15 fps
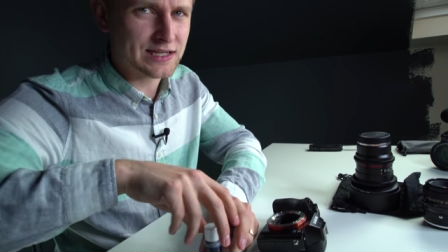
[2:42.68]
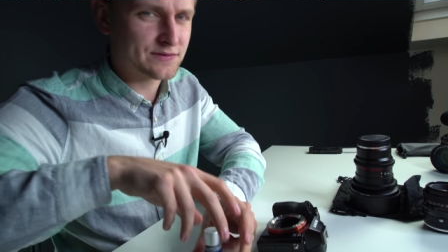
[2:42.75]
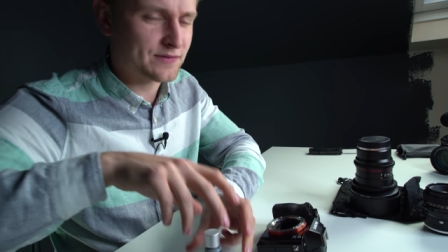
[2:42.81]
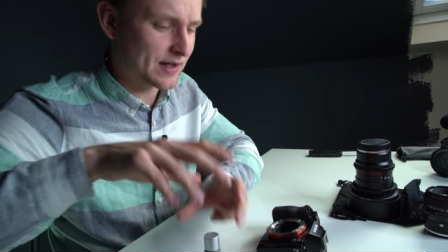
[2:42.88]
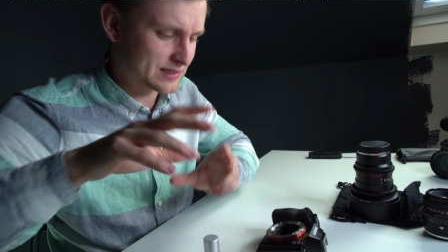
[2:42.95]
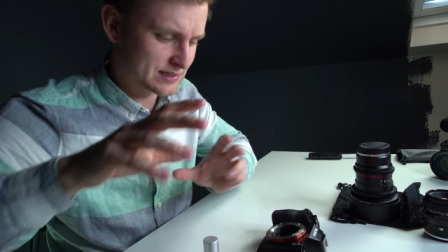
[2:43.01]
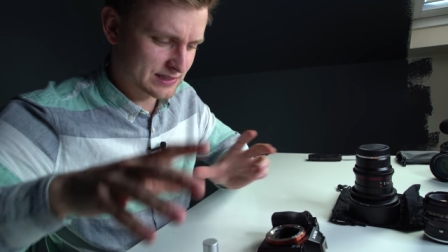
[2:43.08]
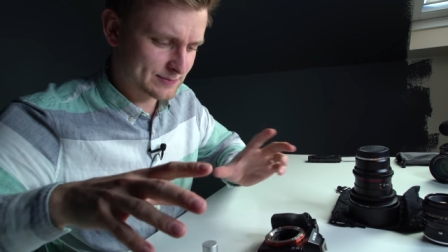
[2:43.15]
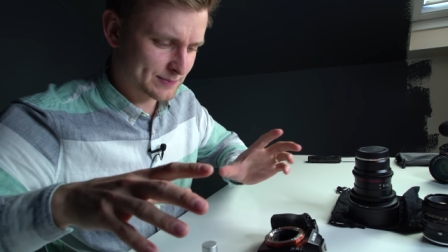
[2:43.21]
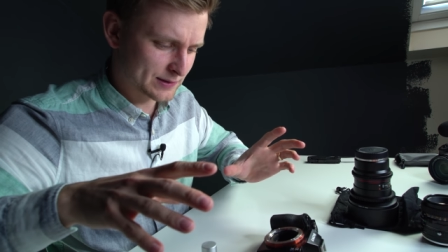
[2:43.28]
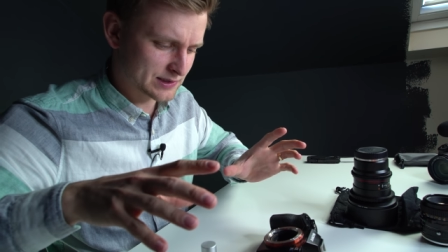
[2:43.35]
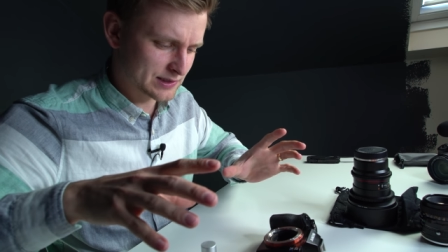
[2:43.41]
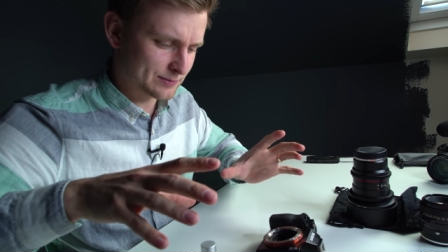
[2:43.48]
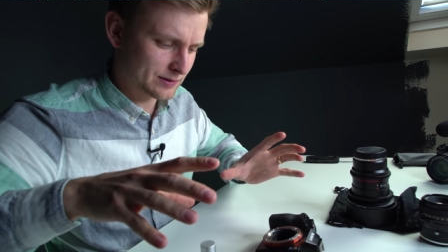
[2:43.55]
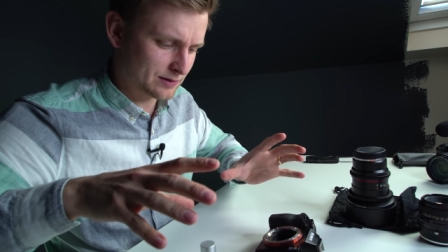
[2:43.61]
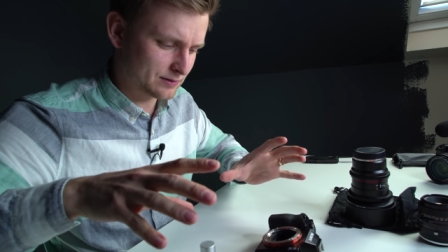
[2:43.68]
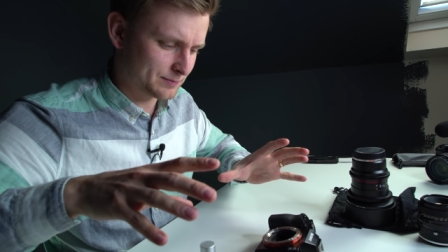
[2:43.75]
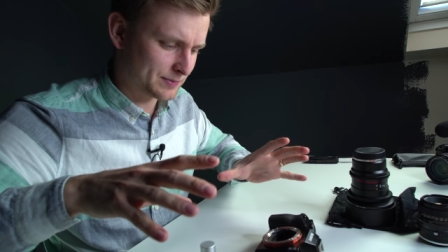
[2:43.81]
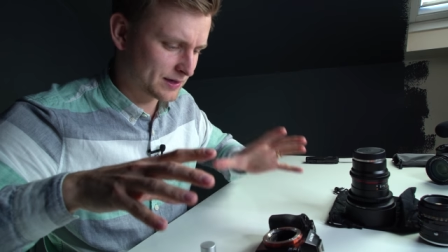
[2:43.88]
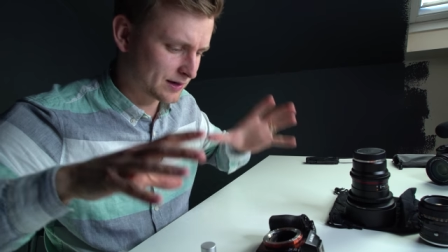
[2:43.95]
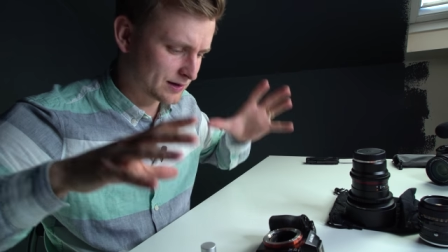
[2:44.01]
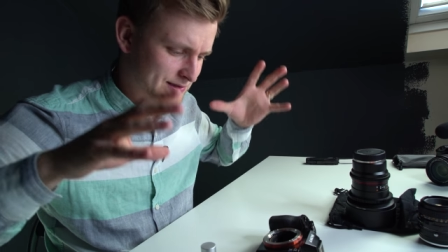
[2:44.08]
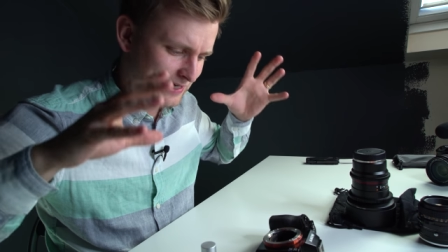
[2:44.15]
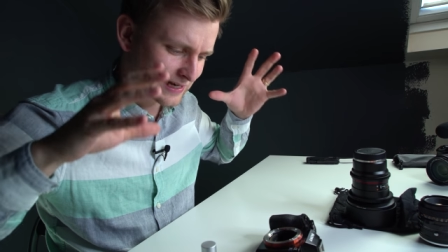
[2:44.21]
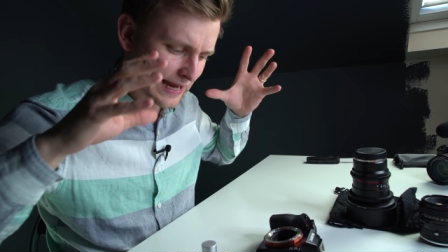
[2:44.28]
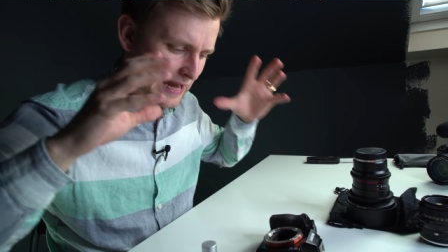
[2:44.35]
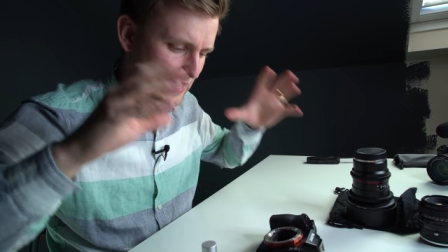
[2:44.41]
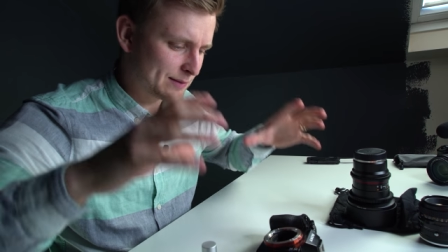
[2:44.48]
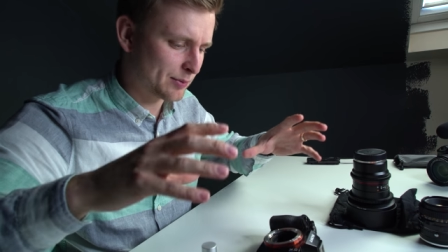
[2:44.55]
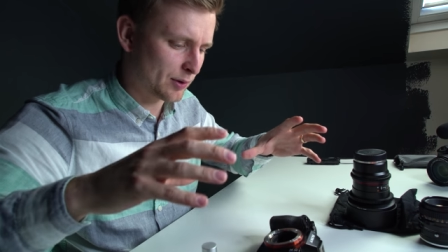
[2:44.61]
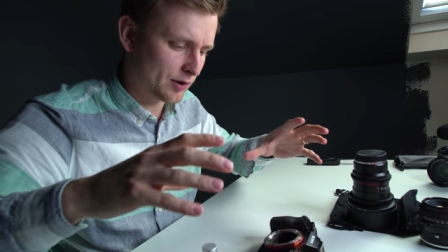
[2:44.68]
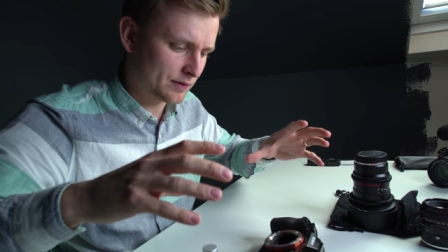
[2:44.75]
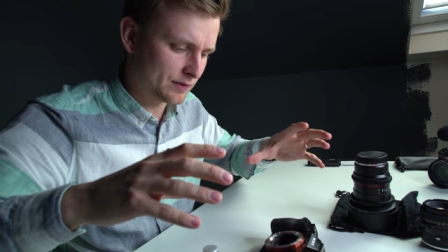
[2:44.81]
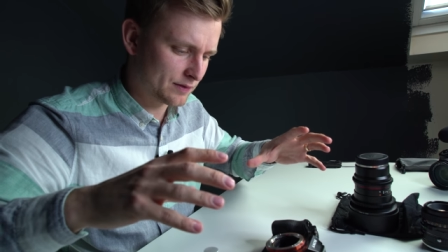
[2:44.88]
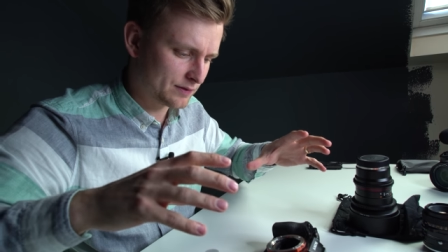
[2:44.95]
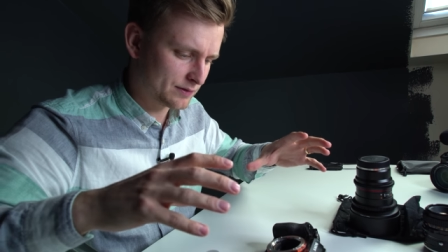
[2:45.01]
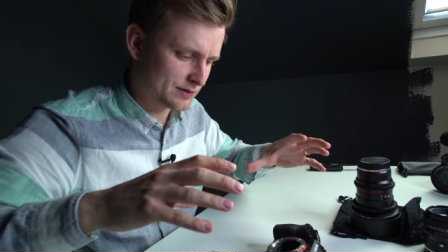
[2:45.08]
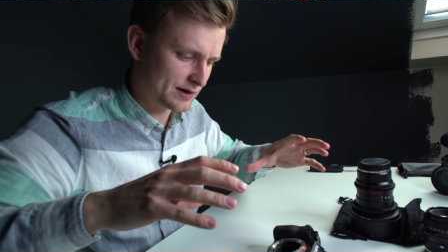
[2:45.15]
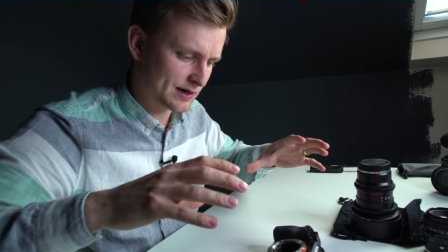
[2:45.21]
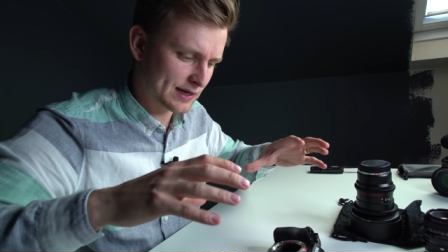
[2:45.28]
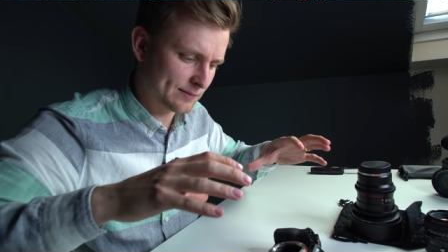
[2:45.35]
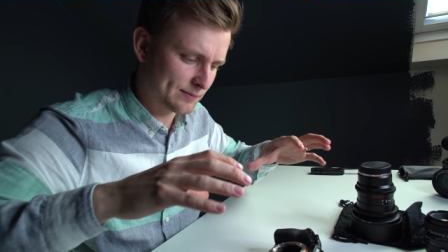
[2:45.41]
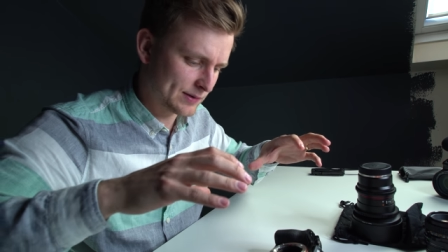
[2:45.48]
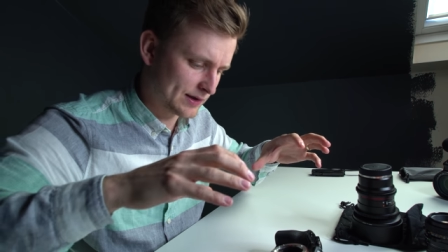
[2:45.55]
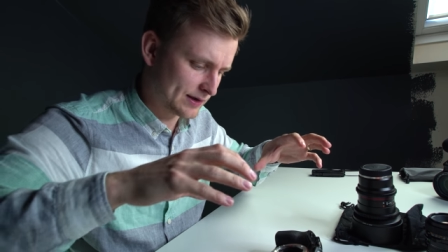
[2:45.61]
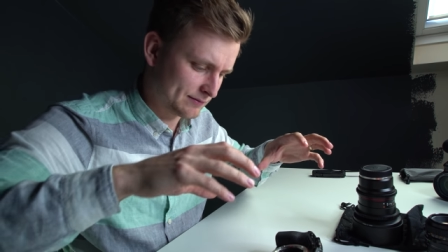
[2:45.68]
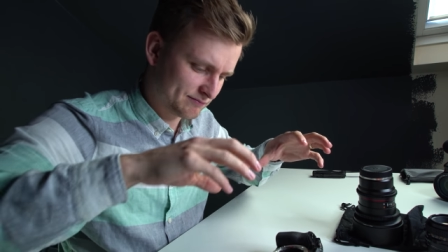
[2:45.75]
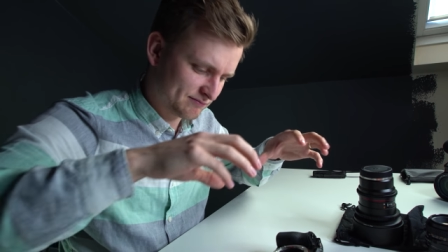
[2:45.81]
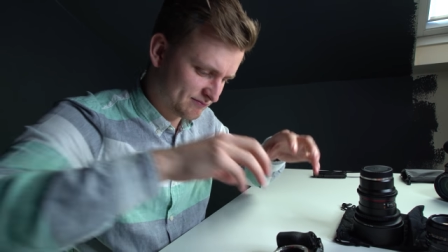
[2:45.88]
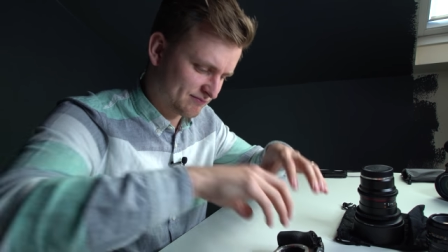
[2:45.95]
as fast as possible, because at any point there can be